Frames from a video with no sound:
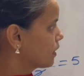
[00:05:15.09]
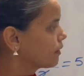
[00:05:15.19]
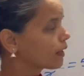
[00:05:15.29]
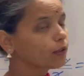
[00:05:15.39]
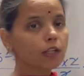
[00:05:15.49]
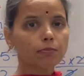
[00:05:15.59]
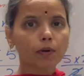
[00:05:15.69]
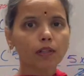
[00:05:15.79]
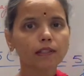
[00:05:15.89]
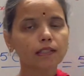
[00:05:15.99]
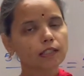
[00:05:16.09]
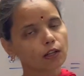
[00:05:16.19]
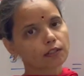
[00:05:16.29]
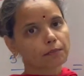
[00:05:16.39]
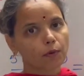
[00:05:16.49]
Regular polygons
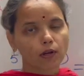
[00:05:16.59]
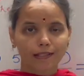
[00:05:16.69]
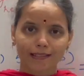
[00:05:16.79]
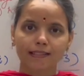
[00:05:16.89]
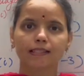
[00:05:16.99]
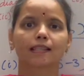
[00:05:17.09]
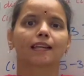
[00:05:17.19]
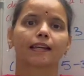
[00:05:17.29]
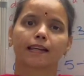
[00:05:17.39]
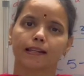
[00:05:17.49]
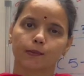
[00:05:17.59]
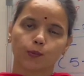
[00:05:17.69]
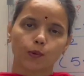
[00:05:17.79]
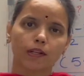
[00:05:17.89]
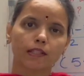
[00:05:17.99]
are the polygons in
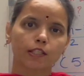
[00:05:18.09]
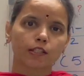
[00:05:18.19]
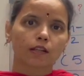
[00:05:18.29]
which